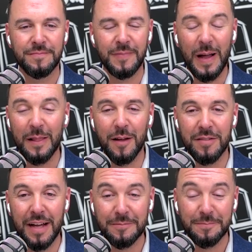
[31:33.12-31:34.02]
I love
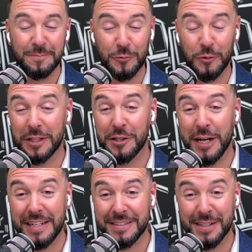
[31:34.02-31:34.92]
that. Really
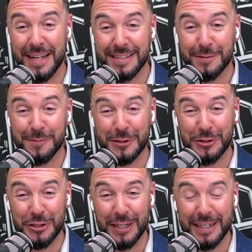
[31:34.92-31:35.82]
great insights for
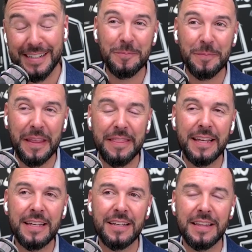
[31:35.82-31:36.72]
sure.
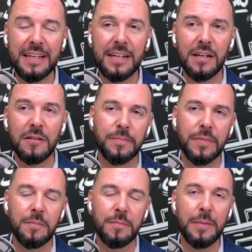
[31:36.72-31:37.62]
Thinking of,
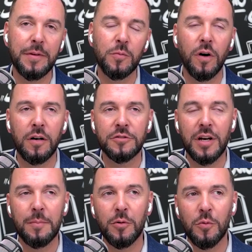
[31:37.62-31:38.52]
maybe I'll
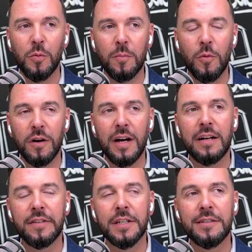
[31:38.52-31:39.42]
try and pull one more out
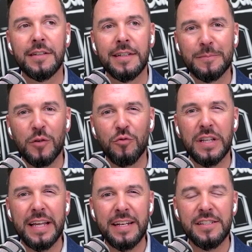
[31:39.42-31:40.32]
of you
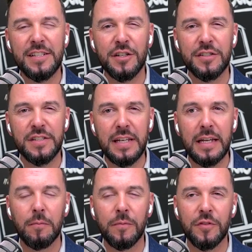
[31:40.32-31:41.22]
related to your
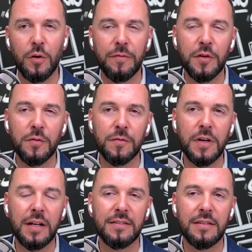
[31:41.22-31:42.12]
team. So if you've
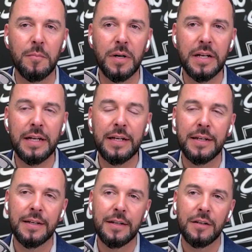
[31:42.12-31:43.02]
got somebody
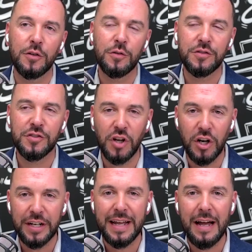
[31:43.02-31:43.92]
who's
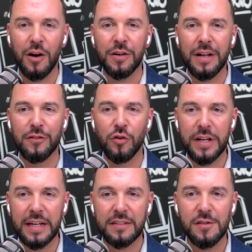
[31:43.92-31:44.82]
starting out and
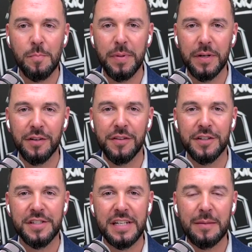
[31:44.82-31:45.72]
looking to build their
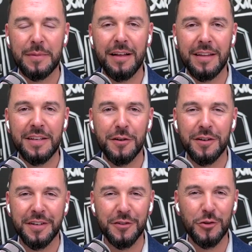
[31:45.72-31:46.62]
team, now that you're
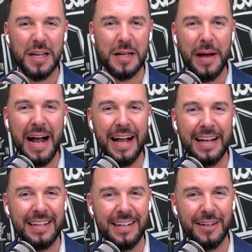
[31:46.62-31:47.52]
looking back
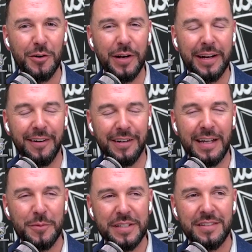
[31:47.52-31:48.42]
in it and going, oh yeah,
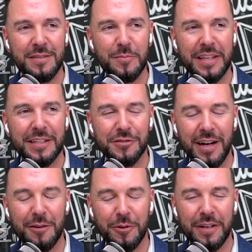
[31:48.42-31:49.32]
we did some things
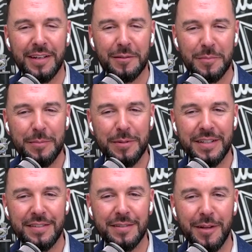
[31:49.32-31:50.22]
right, we maybe
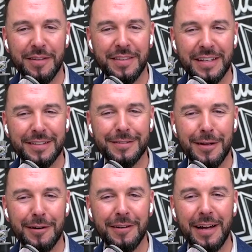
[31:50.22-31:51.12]
did some other things
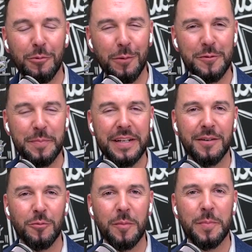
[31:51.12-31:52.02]
not right, what would be
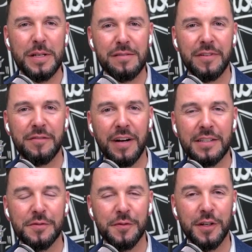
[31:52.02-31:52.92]
your one piece of
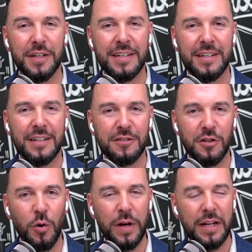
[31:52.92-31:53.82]
advice for
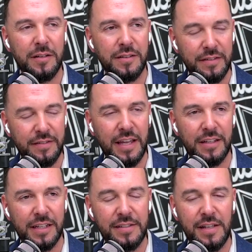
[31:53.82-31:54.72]
growing and
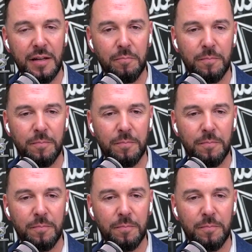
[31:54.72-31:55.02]
scaling a team?